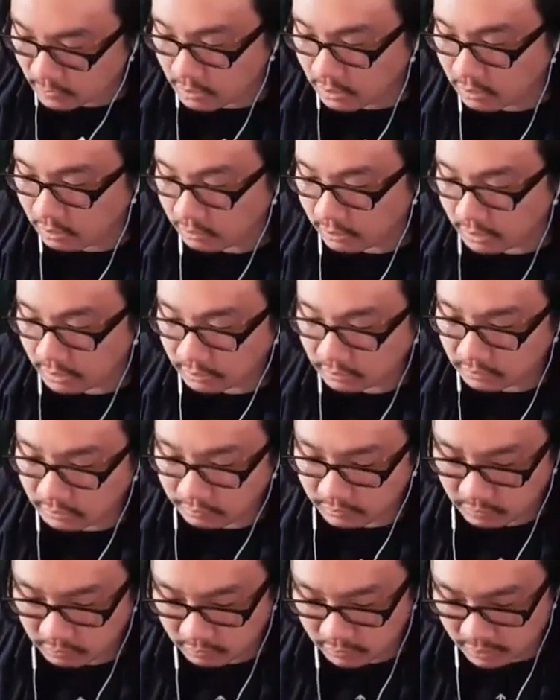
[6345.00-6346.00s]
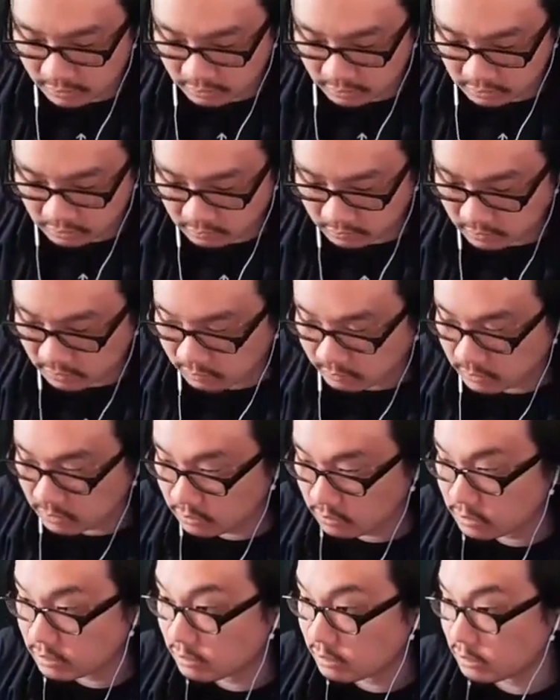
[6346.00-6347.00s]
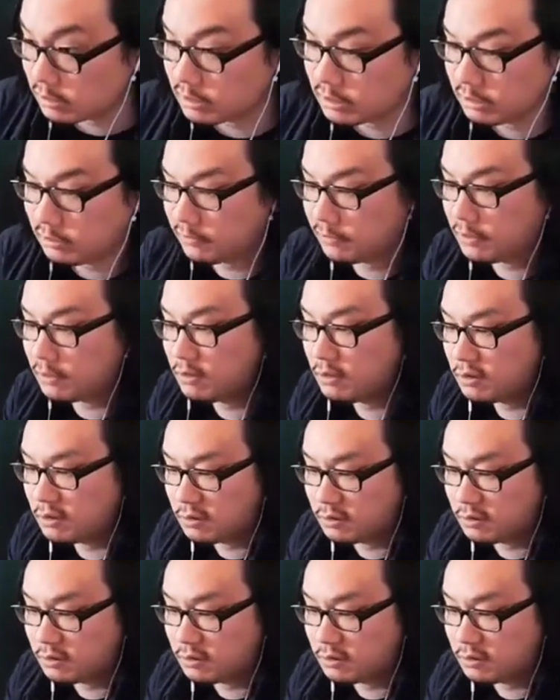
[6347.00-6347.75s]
all right, let me write this one. I'm going to do this in silver.